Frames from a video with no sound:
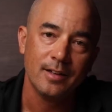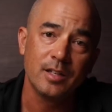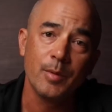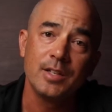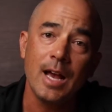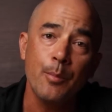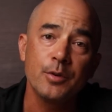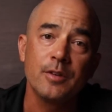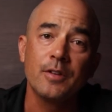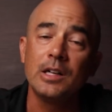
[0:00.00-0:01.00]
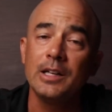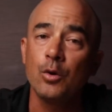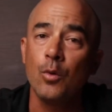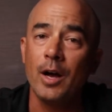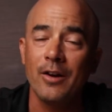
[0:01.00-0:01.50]
Some examples of
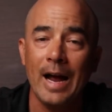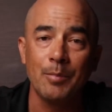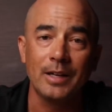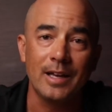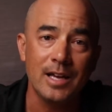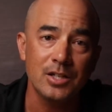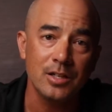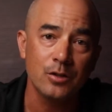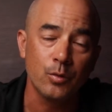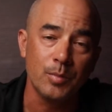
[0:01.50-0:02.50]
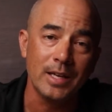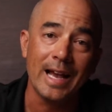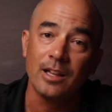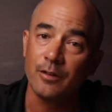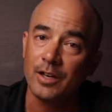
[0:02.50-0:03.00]
clear water applications would
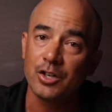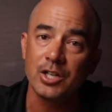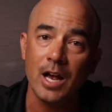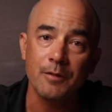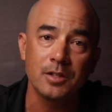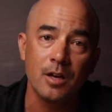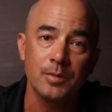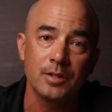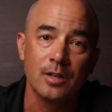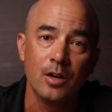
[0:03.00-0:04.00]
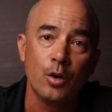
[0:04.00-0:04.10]
be elevator shaft sumps,